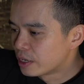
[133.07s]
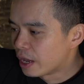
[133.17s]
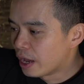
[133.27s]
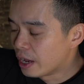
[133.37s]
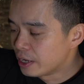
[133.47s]

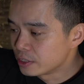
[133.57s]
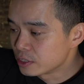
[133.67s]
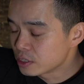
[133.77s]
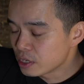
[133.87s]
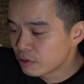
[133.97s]

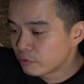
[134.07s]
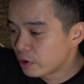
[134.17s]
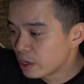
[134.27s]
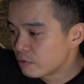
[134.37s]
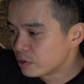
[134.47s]
And if
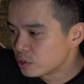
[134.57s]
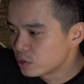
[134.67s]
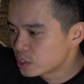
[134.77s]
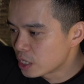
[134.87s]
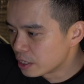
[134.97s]
I ever
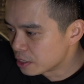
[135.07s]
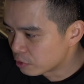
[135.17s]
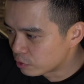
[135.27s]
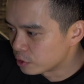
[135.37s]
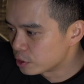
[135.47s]
do sell it in
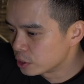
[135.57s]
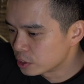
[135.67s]
the future,